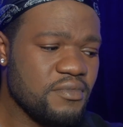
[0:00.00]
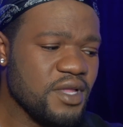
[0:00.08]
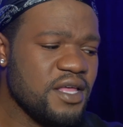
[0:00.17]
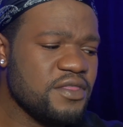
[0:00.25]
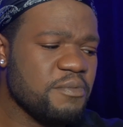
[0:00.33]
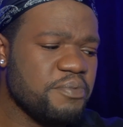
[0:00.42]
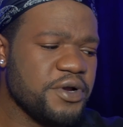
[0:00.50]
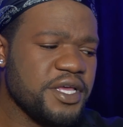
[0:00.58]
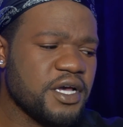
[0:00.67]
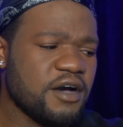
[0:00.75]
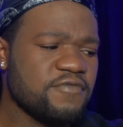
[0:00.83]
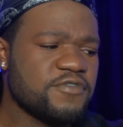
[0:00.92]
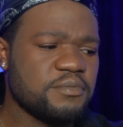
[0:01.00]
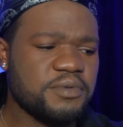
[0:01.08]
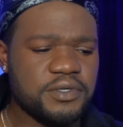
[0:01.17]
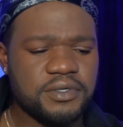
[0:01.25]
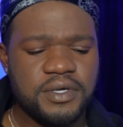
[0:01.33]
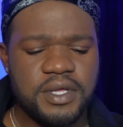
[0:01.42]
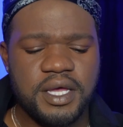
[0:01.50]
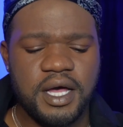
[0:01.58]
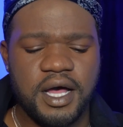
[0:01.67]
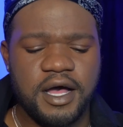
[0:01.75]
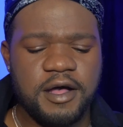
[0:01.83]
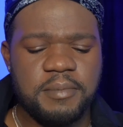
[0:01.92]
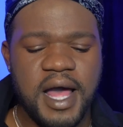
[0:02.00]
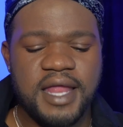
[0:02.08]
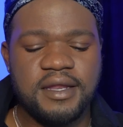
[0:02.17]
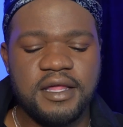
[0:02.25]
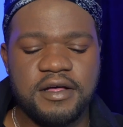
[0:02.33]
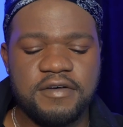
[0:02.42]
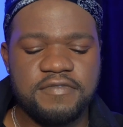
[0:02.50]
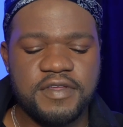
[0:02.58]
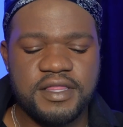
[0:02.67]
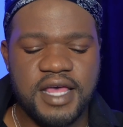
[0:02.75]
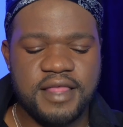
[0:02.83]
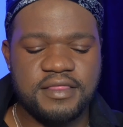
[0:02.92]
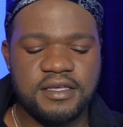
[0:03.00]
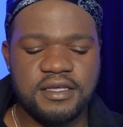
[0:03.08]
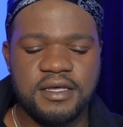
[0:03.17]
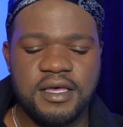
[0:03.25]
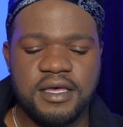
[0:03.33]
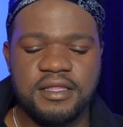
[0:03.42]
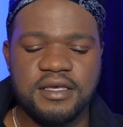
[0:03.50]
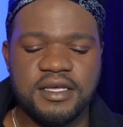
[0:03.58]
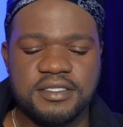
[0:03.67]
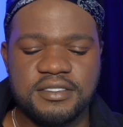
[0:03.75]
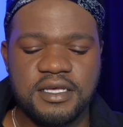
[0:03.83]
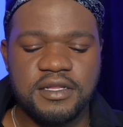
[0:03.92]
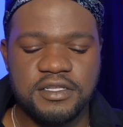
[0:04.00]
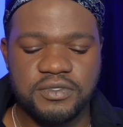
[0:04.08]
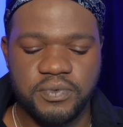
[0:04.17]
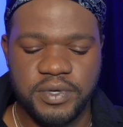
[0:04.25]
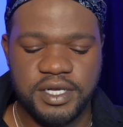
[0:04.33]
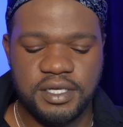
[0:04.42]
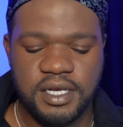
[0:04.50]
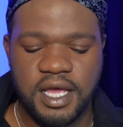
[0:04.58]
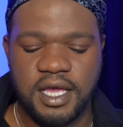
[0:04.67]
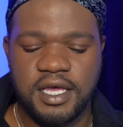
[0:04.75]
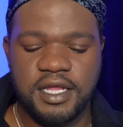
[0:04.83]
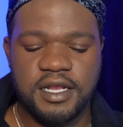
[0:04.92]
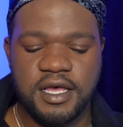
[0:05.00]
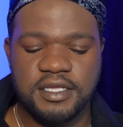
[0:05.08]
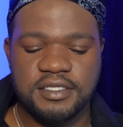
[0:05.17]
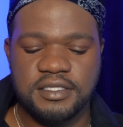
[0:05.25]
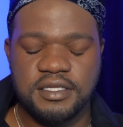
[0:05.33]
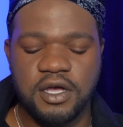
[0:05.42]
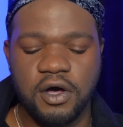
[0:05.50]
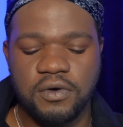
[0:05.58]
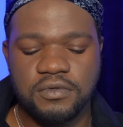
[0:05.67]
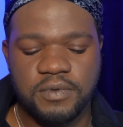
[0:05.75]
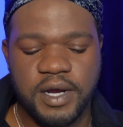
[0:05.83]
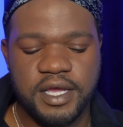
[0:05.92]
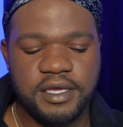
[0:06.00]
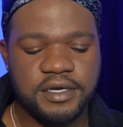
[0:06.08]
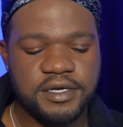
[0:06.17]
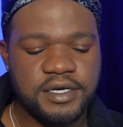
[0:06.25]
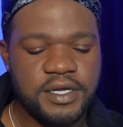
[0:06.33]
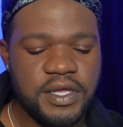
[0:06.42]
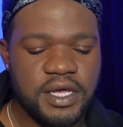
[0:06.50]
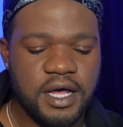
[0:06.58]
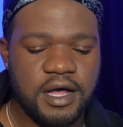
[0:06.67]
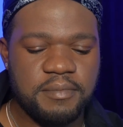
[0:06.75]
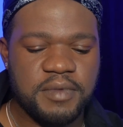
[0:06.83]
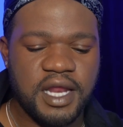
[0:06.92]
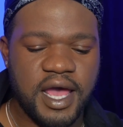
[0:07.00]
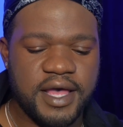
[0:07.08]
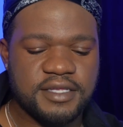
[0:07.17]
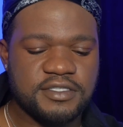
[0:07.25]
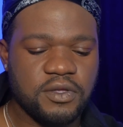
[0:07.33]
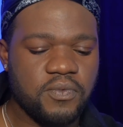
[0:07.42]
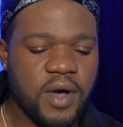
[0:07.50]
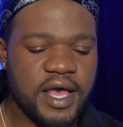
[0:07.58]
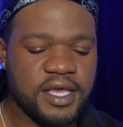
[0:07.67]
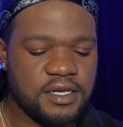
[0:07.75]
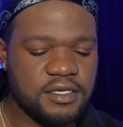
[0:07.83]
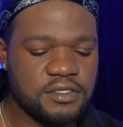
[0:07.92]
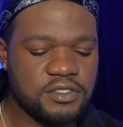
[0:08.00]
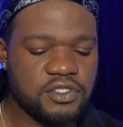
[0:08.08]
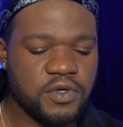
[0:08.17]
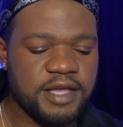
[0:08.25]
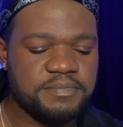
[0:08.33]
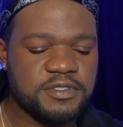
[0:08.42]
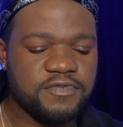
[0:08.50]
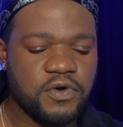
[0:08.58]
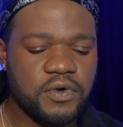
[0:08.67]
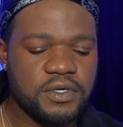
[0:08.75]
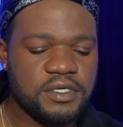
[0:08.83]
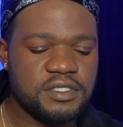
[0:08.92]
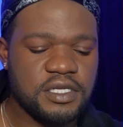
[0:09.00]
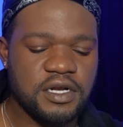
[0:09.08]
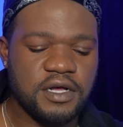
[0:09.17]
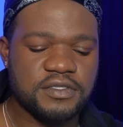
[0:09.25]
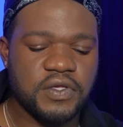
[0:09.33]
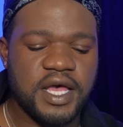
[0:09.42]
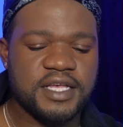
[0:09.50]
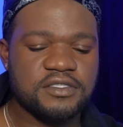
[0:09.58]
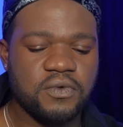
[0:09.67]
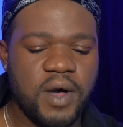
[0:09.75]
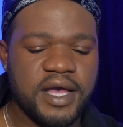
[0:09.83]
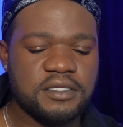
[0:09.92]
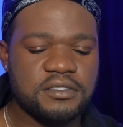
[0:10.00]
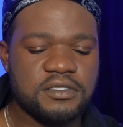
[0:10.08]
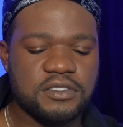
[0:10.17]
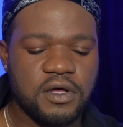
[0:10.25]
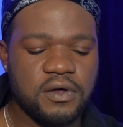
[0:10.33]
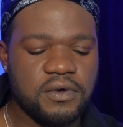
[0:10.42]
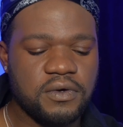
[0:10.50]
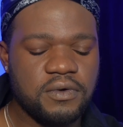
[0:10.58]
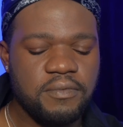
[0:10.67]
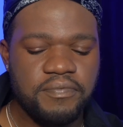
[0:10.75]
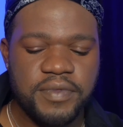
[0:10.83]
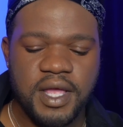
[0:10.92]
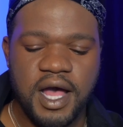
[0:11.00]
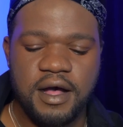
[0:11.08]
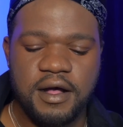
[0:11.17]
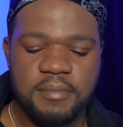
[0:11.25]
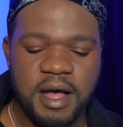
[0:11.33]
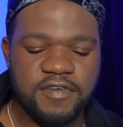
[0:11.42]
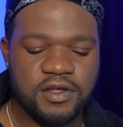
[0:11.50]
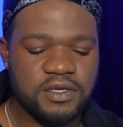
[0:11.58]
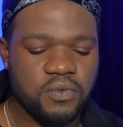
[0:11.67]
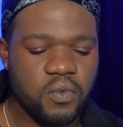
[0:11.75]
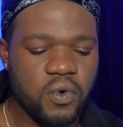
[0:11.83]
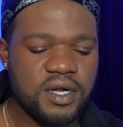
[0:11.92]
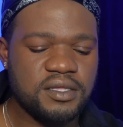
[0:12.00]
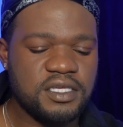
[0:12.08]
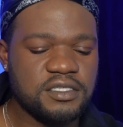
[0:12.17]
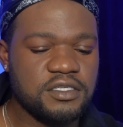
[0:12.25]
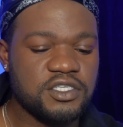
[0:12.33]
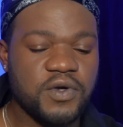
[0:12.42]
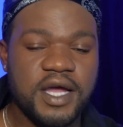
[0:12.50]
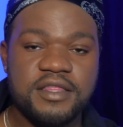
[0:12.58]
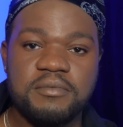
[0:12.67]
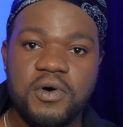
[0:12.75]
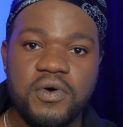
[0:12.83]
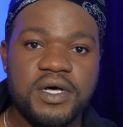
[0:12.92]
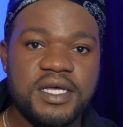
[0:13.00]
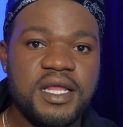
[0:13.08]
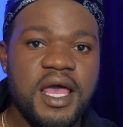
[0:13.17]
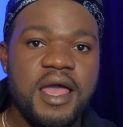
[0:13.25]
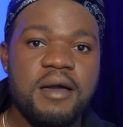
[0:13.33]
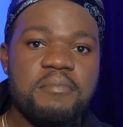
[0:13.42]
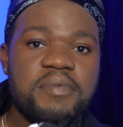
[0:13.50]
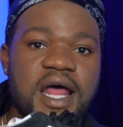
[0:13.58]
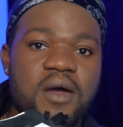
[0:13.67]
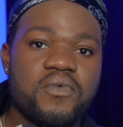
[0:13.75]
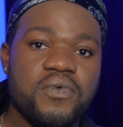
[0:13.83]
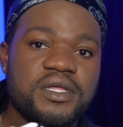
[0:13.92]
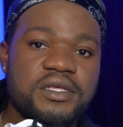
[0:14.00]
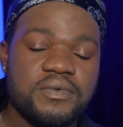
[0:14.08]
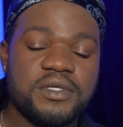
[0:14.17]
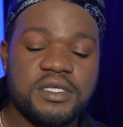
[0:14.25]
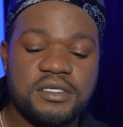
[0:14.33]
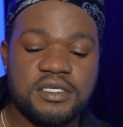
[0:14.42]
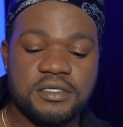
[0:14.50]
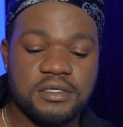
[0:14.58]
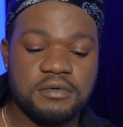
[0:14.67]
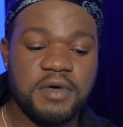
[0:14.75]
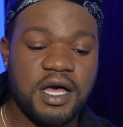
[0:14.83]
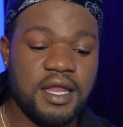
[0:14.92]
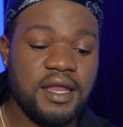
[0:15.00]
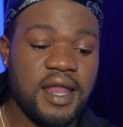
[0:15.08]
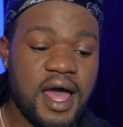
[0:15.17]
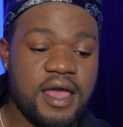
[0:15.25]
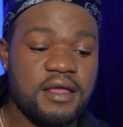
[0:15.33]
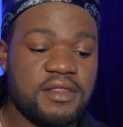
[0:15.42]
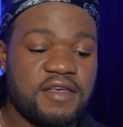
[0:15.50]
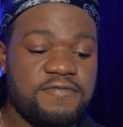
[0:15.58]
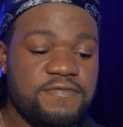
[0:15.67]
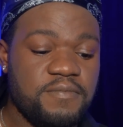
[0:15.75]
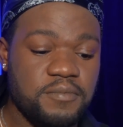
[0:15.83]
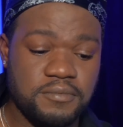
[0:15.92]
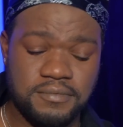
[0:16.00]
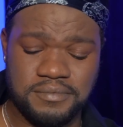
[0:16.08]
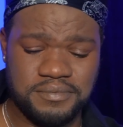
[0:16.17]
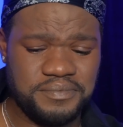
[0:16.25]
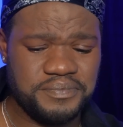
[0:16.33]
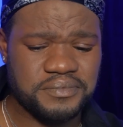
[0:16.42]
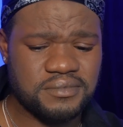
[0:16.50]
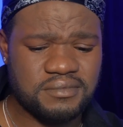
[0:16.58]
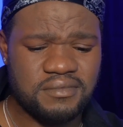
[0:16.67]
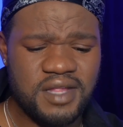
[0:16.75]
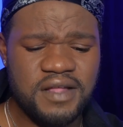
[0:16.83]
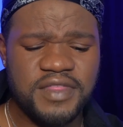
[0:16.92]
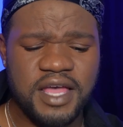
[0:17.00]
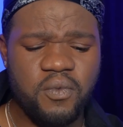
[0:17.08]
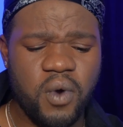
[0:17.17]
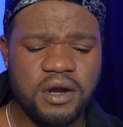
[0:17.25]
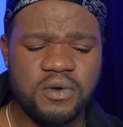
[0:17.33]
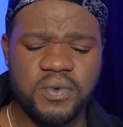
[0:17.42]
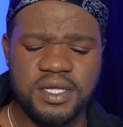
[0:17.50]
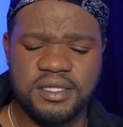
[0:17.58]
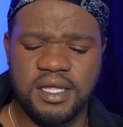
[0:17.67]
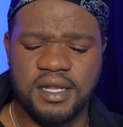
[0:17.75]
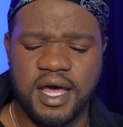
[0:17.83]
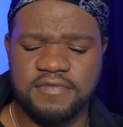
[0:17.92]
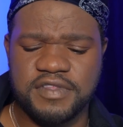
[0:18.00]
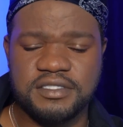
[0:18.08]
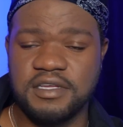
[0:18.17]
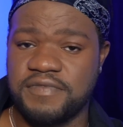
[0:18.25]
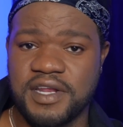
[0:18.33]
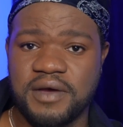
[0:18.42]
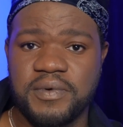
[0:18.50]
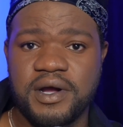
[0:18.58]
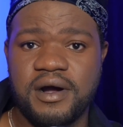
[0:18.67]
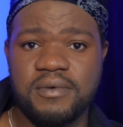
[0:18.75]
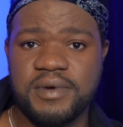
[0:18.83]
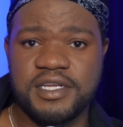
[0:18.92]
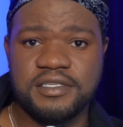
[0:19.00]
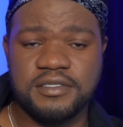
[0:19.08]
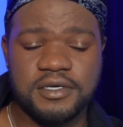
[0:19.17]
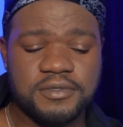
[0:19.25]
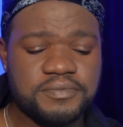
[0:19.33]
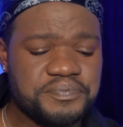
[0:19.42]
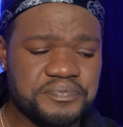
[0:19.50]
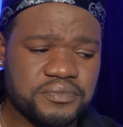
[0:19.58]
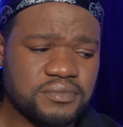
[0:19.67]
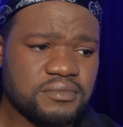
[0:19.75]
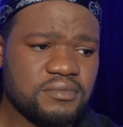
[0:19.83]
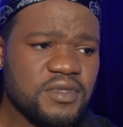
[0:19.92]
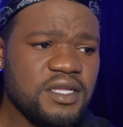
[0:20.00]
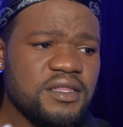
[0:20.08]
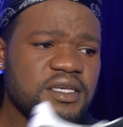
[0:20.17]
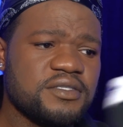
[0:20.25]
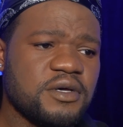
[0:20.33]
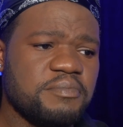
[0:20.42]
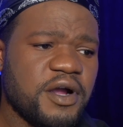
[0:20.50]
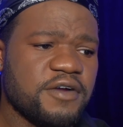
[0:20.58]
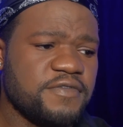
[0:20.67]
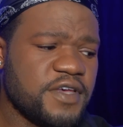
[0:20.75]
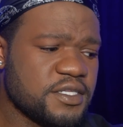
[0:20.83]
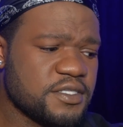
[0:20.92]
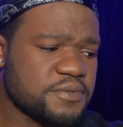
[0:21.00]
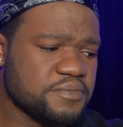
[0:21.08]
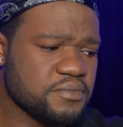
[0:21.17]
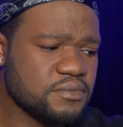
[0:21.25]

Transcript: And they're pretty comfortable. I love that the Gazelle is written in gold right here. It has the white stripes, of course, and it also has the white sole. I've only worn these to try them on, but I really, really dig them a lot. They work with a lot of the stuff that I wear already, so these are perfect.